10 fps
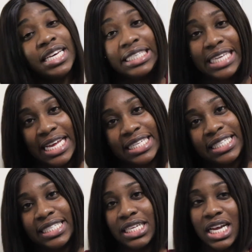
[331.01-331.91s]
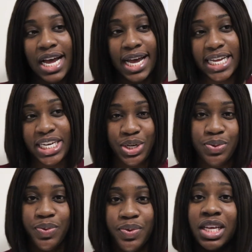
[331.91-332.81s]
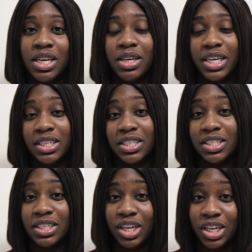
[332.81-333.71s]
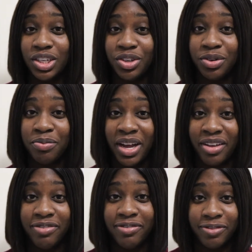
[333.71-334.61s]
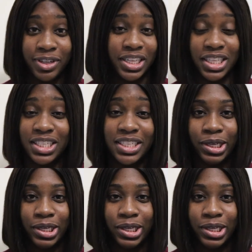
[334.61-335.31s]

Yes, I do. It's under my foot.